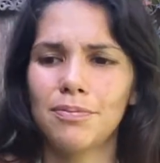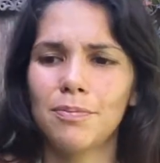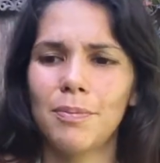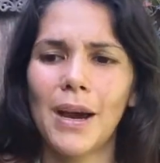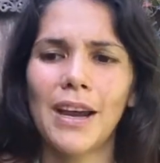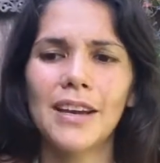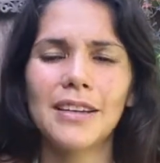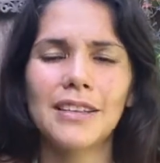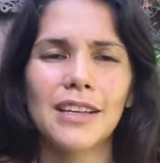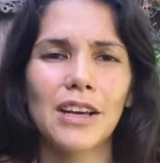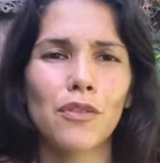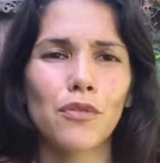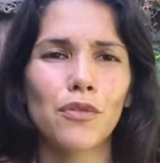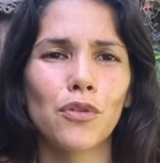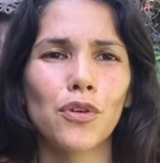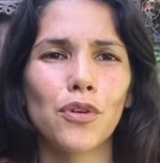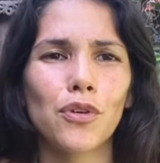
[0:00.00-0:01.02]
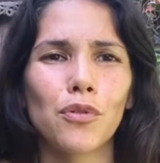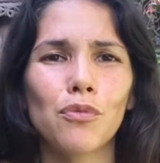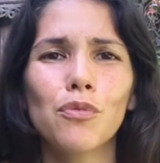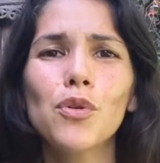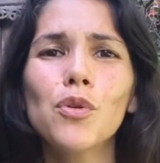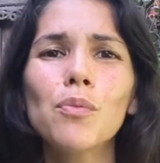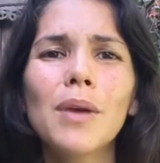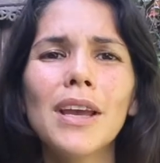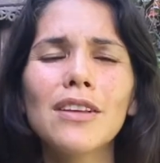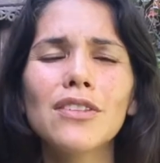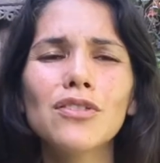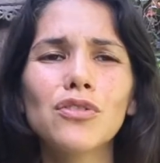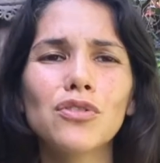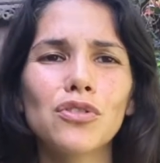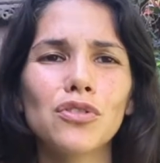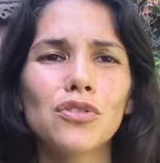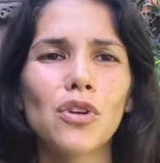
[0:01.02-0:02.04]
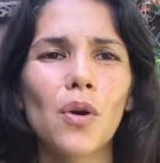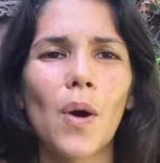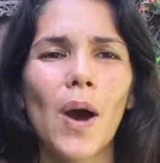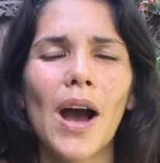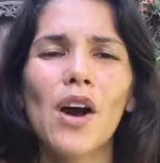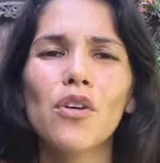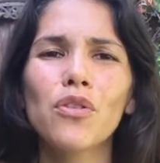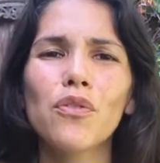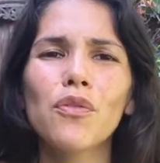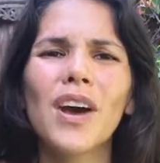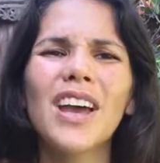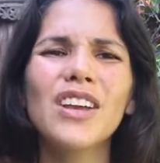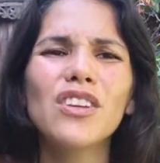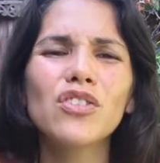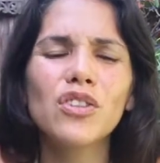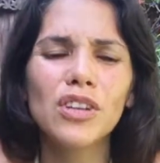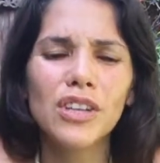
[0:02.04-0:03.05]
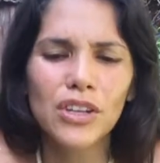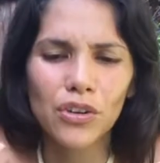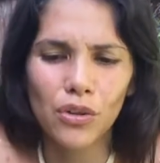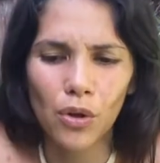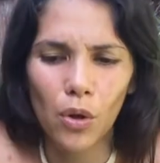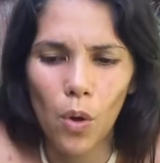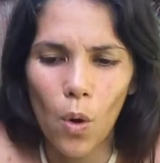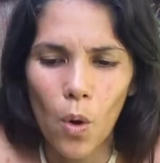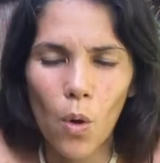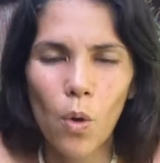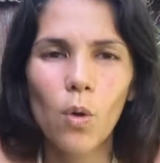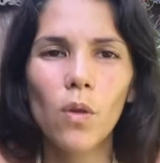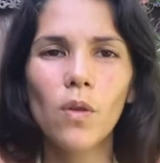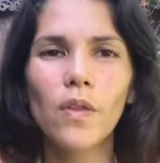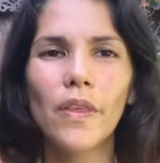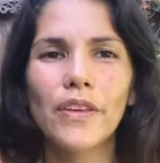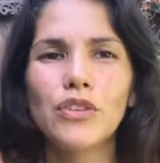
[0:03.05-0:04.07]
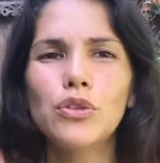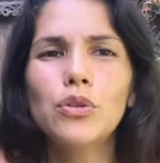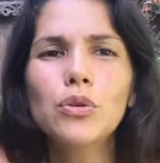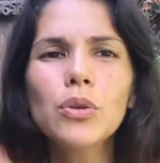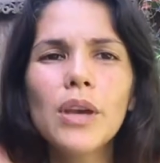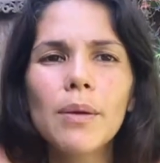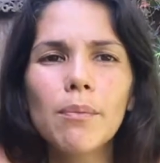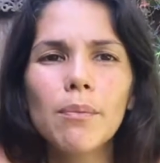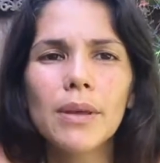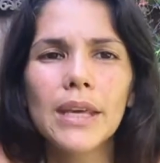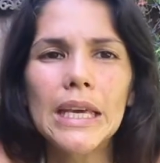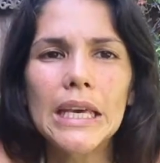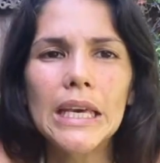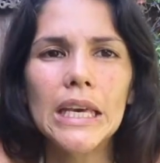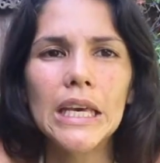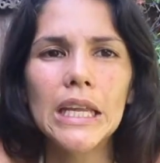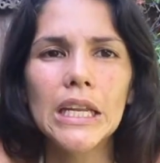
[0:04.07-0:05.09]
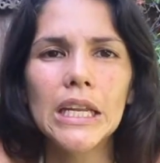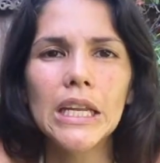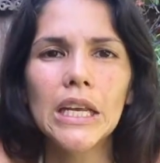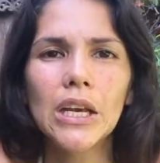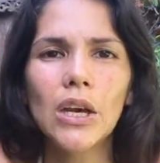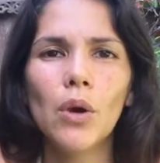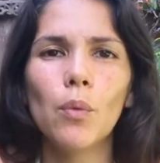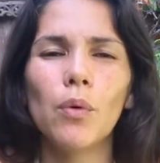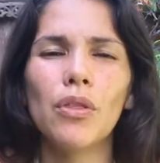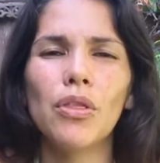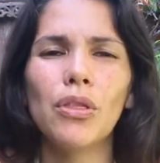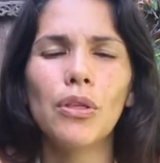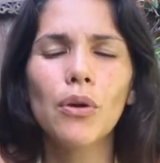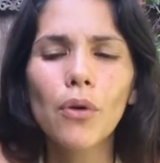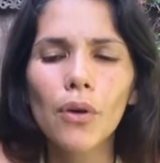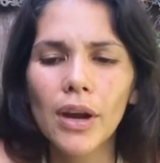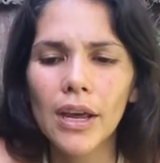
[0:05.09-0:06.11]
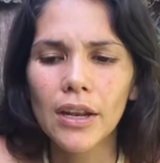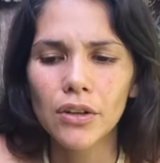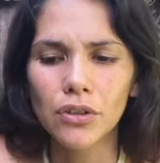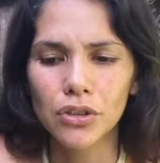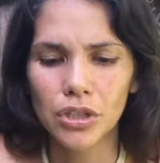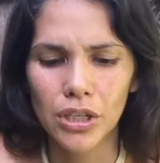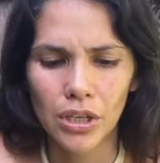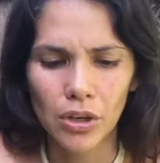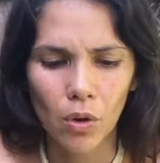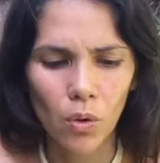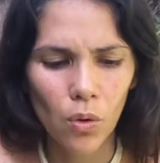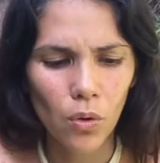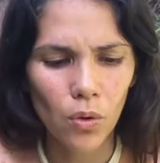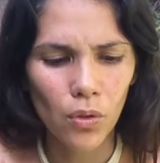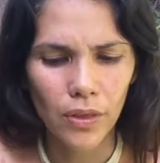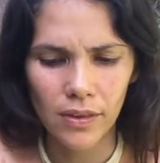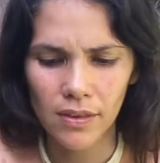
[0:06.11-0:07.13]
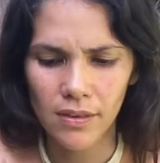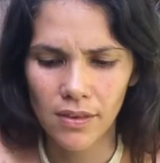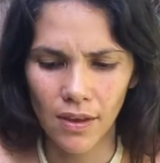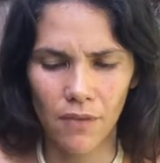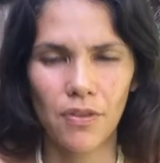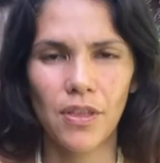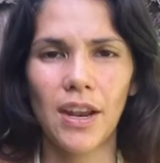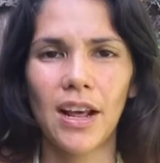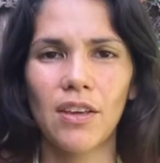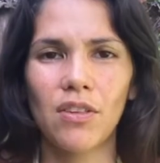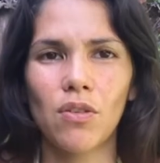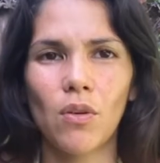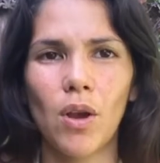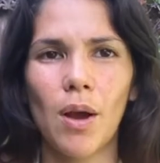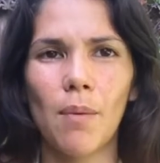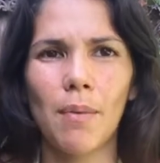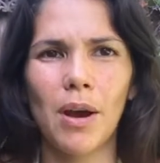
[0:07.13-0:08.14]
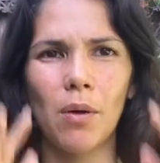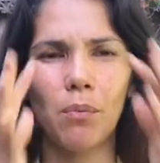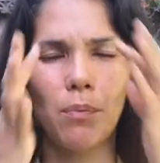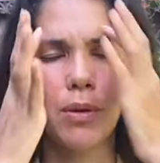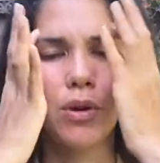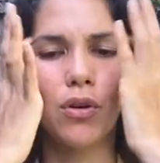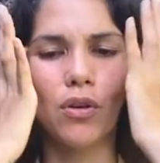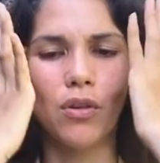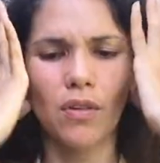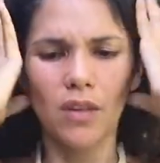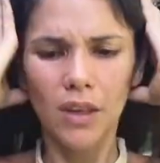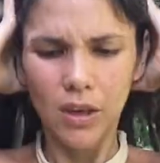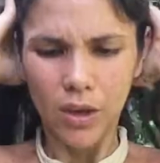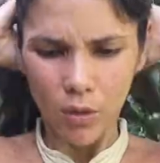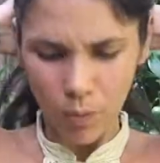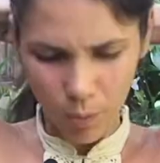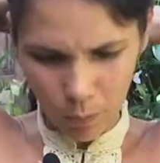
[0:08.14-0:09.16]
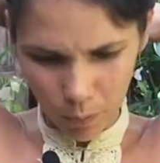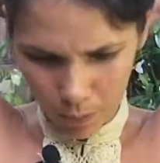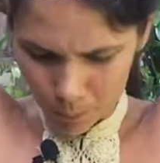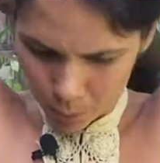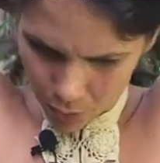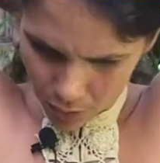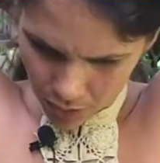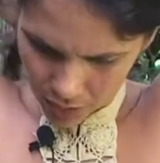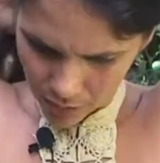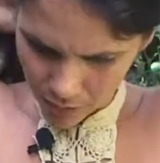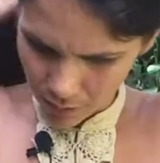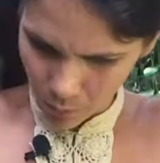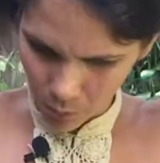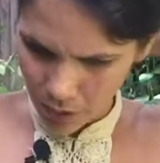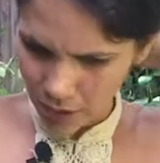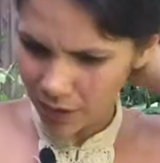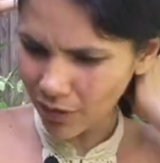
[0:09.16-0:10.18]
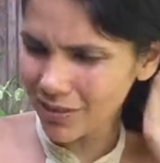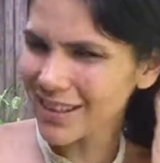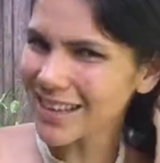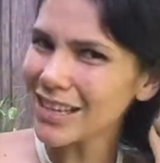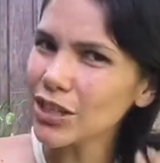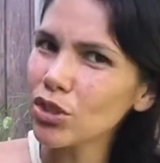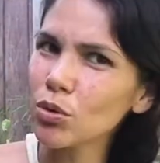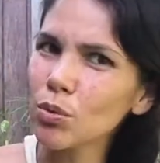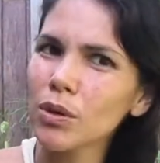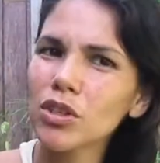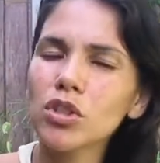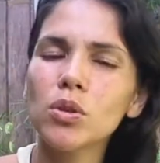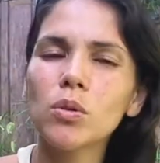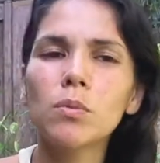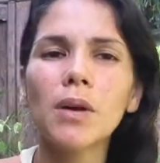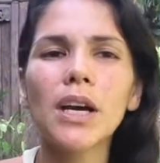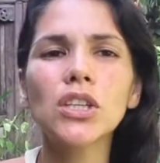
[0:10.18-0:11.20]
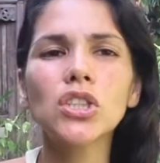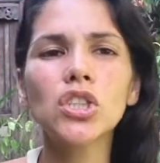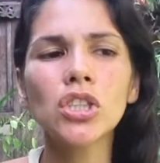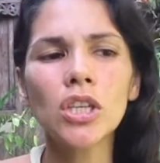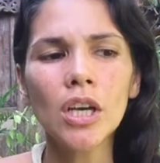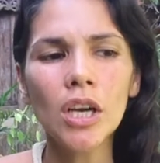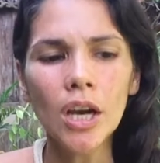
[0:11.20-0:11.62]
buy a ticket for your roommates, just go out, find your little hole that you can be in with your energy and all this stuff that has to come out. Because when we're pulling someone else into it too much,